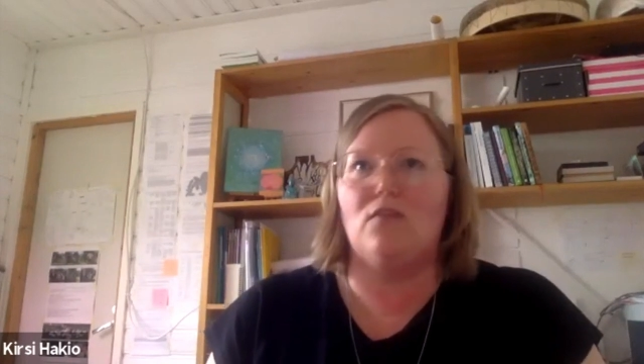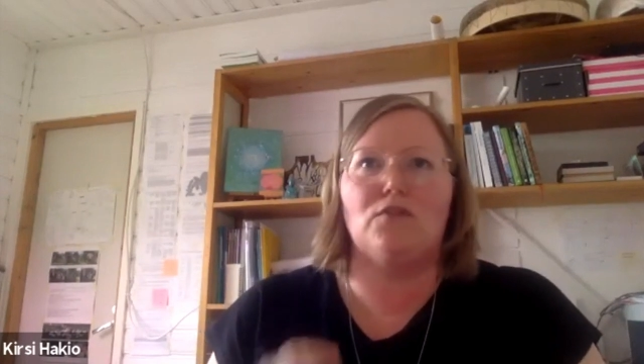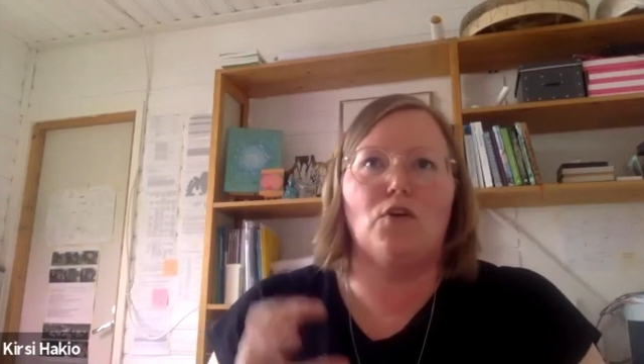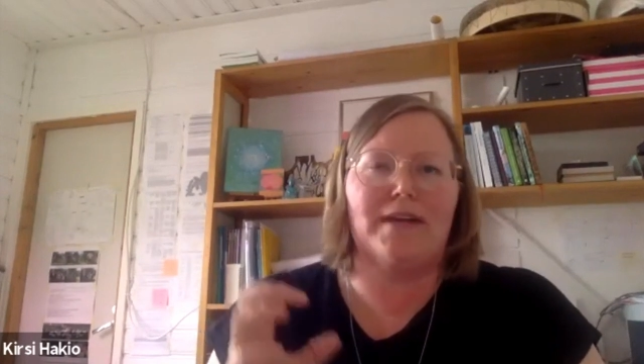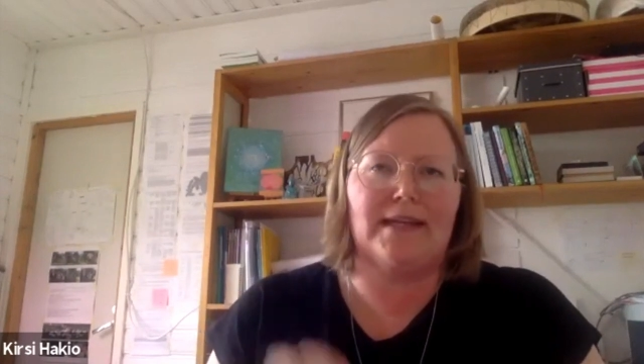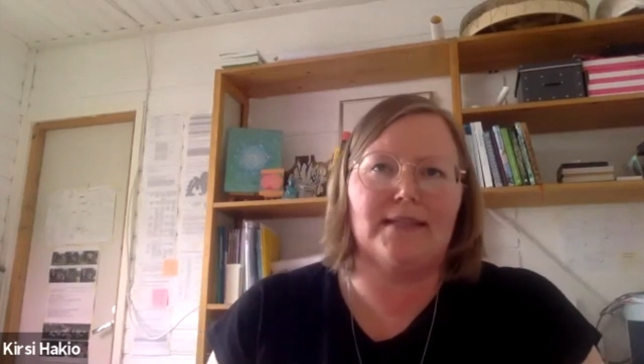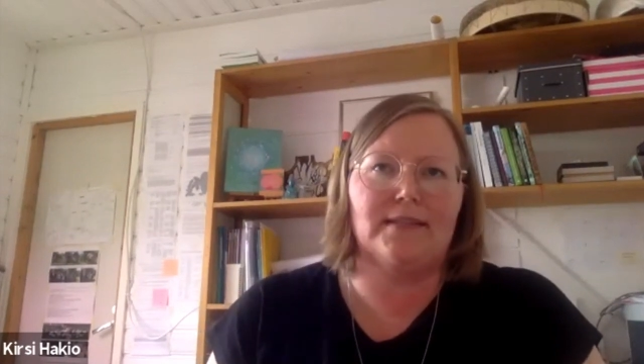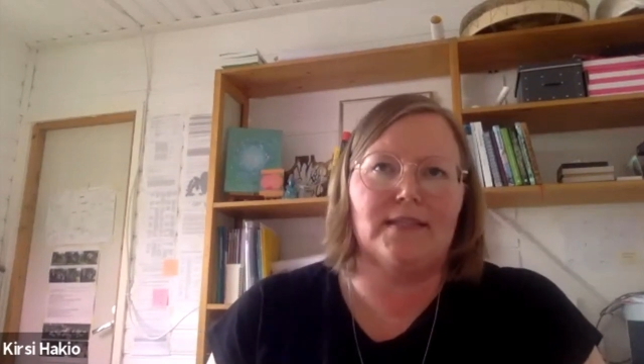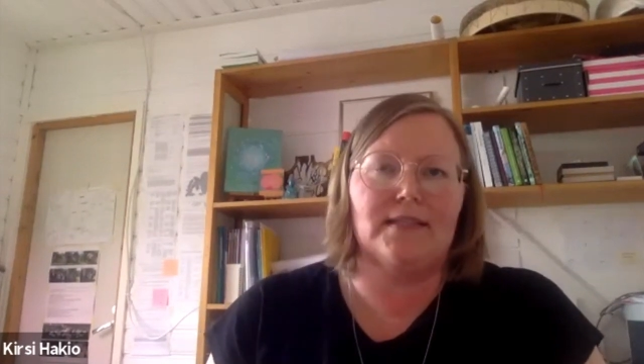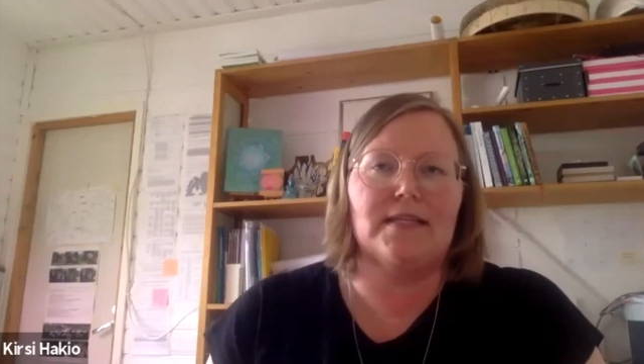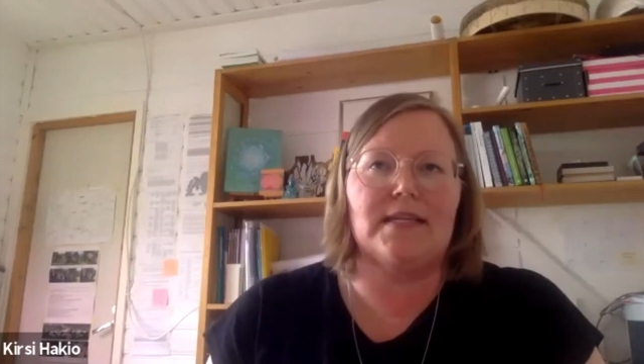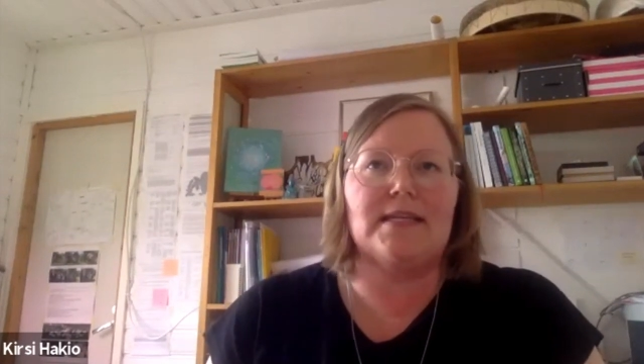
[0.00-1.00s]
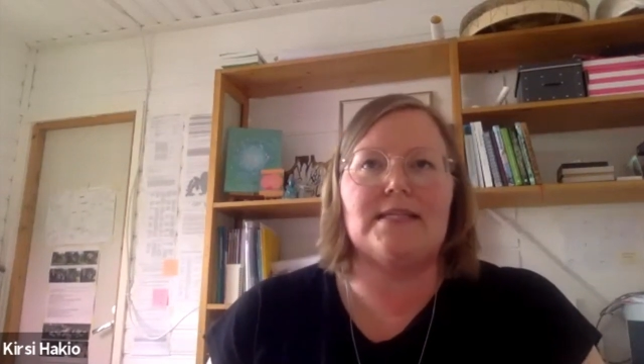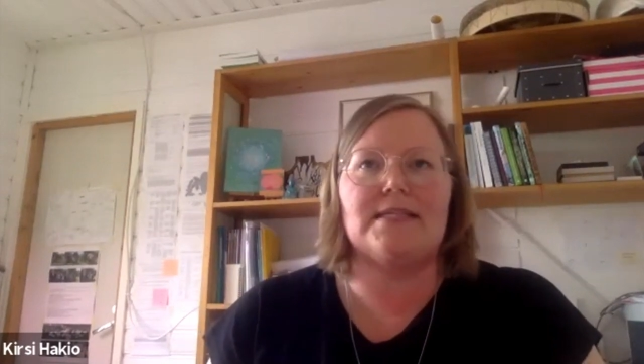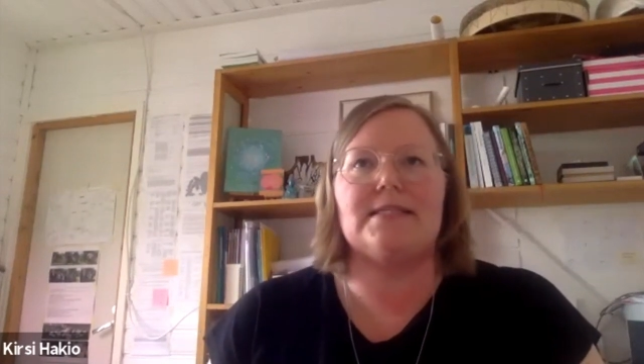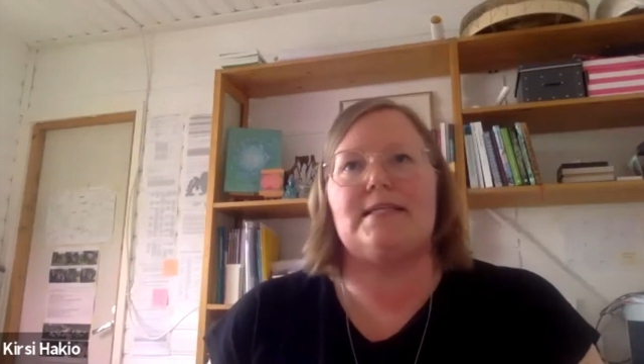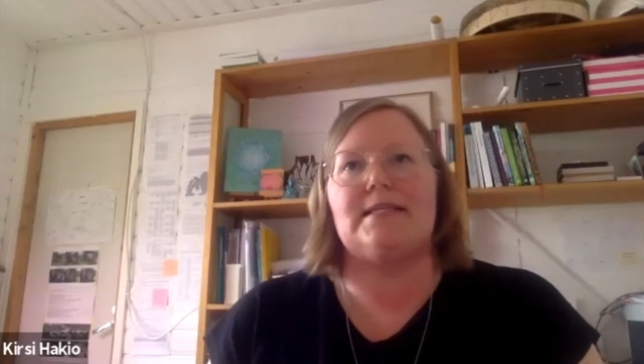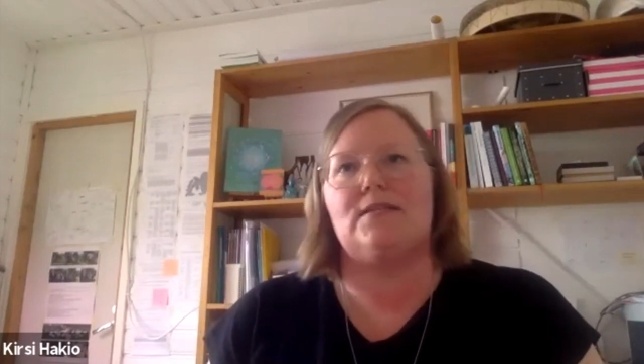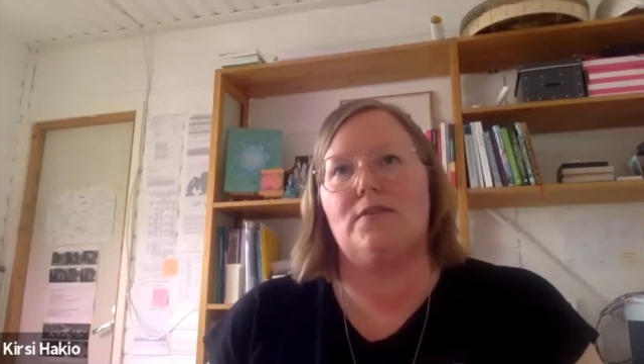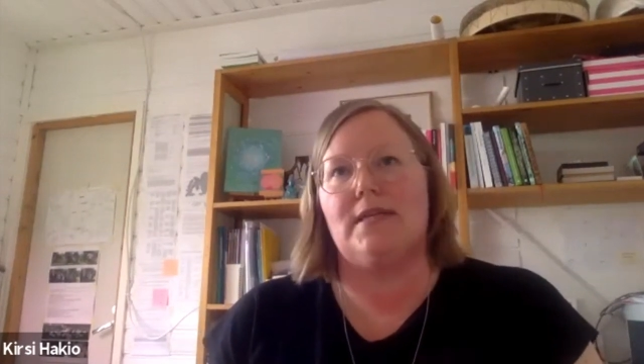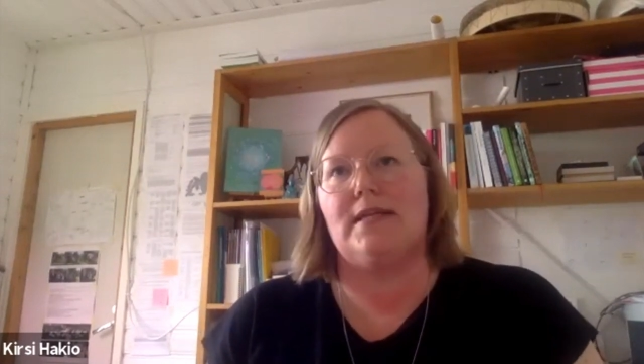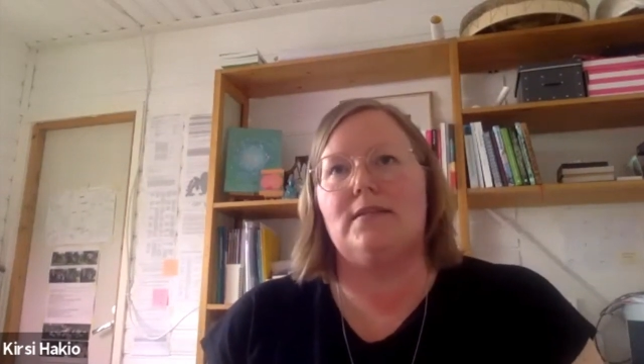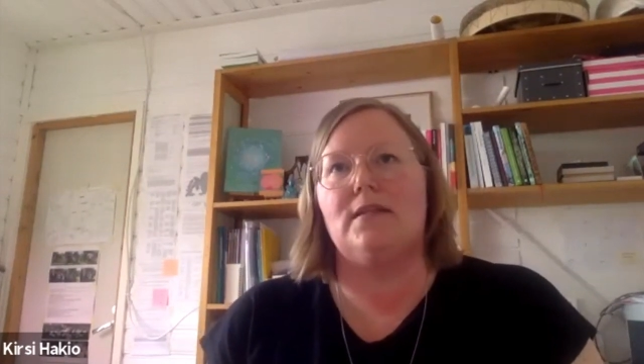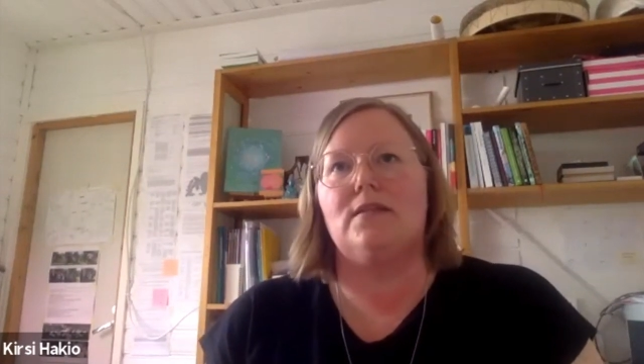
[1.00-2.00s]
of connectedness and
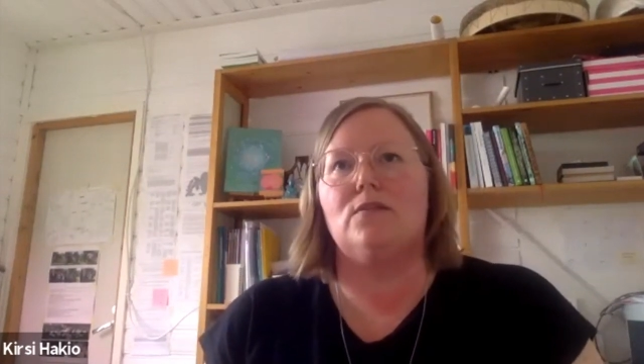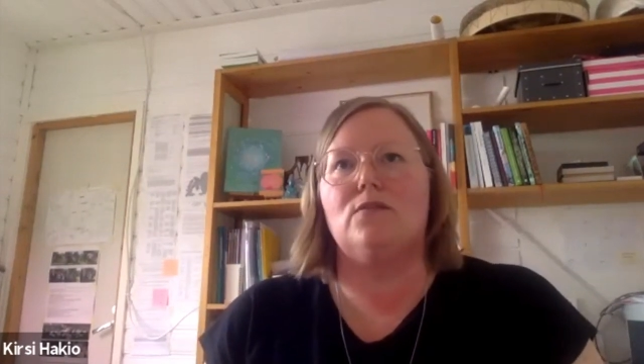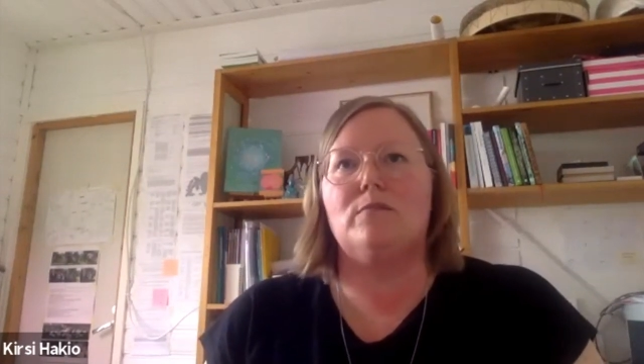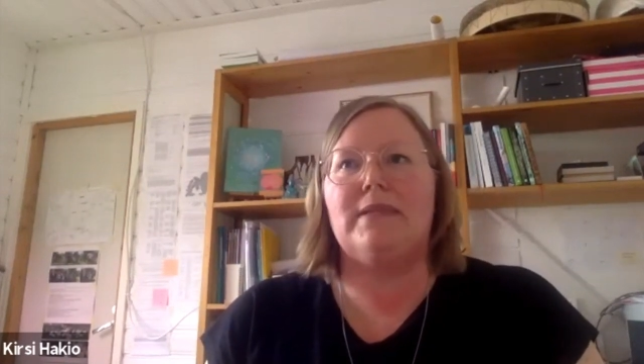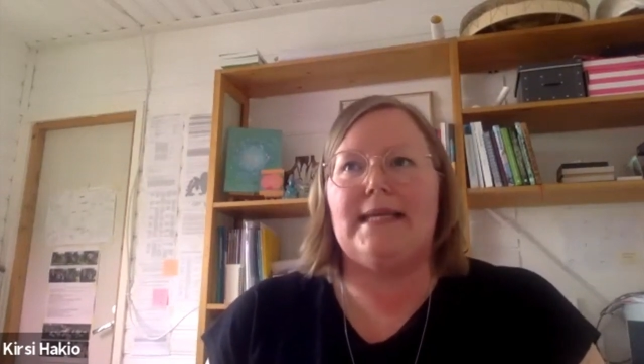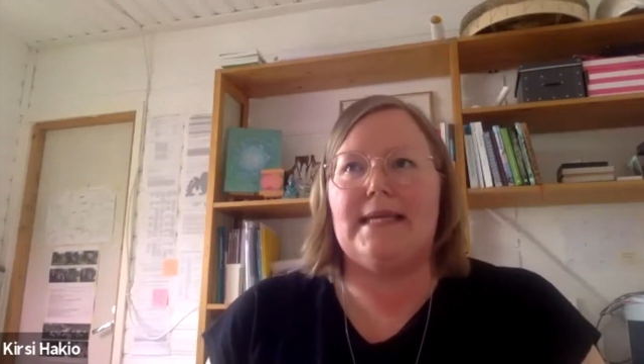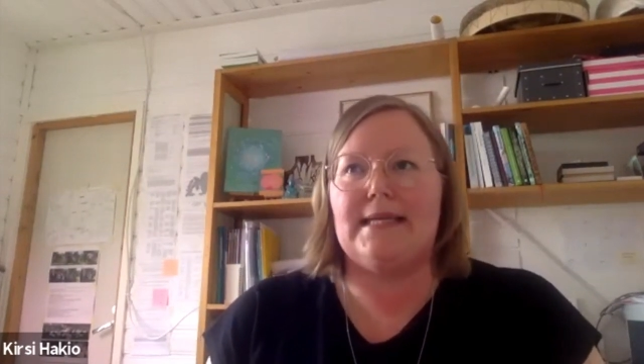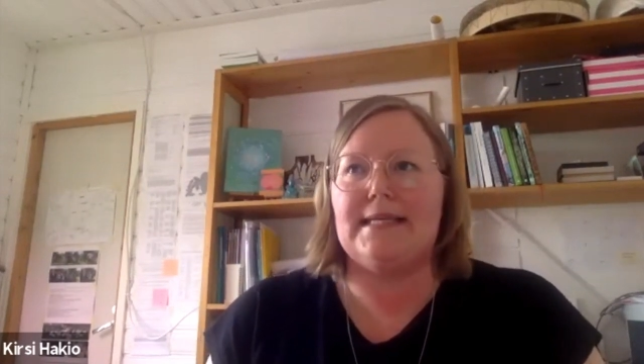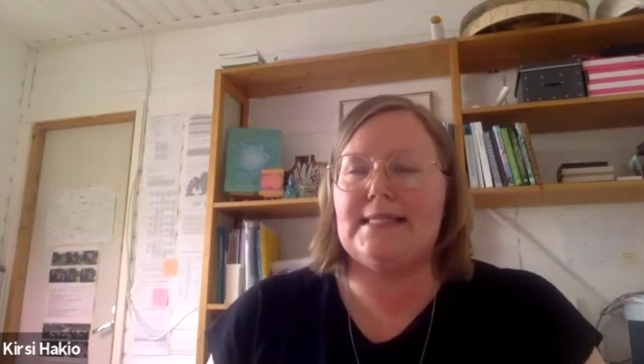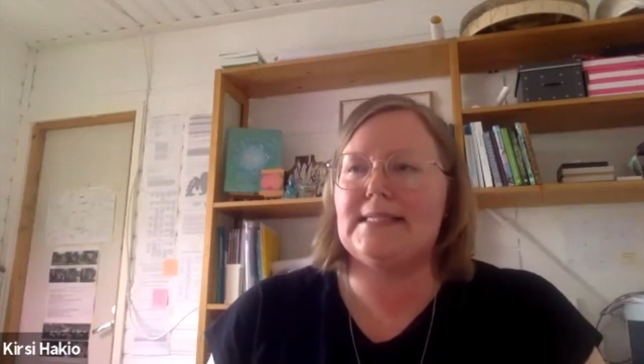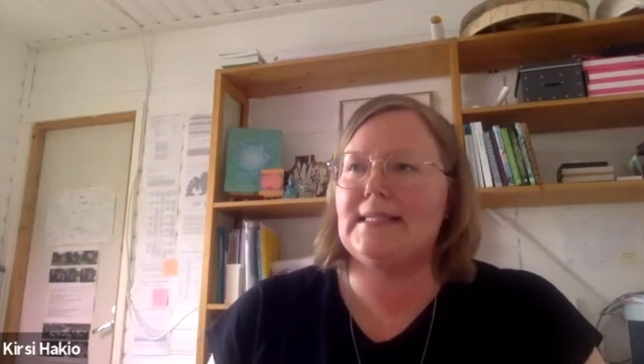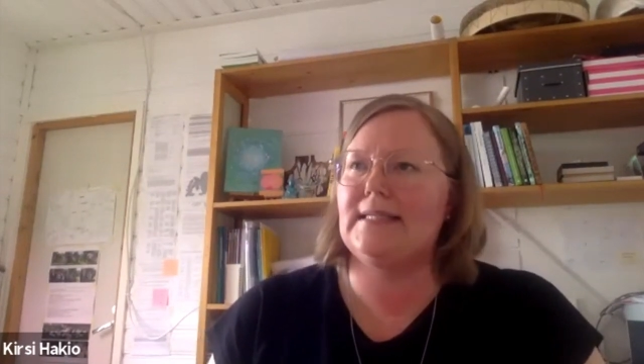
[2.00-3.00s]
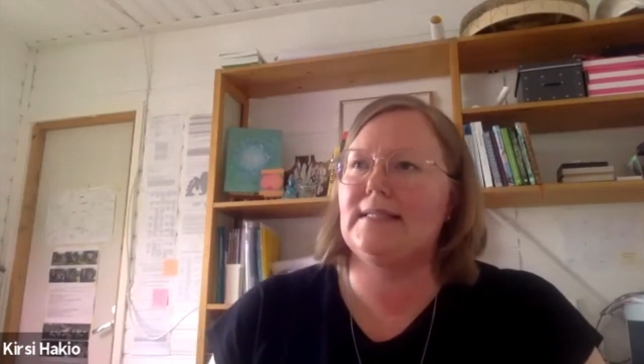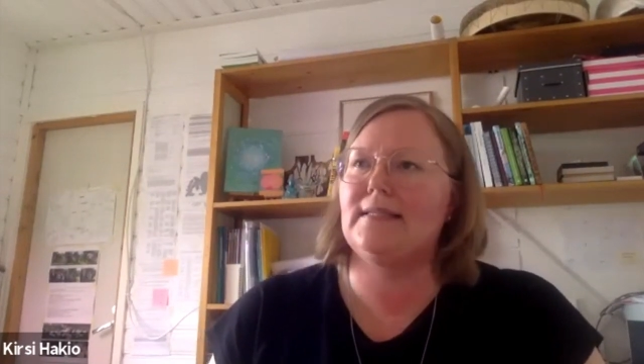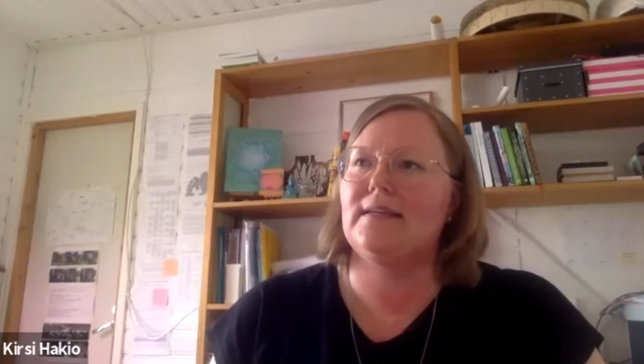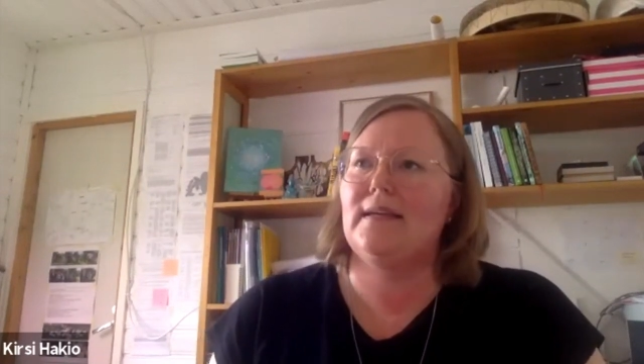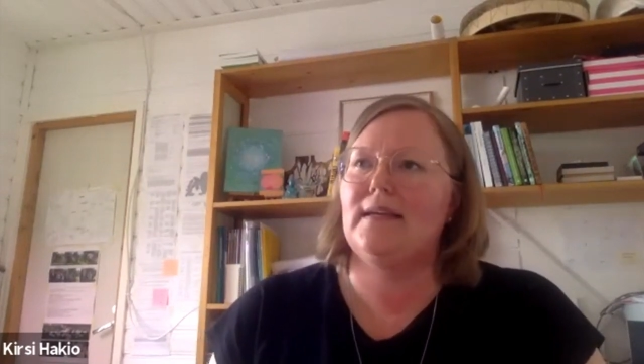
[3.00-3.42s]
connecting to the place and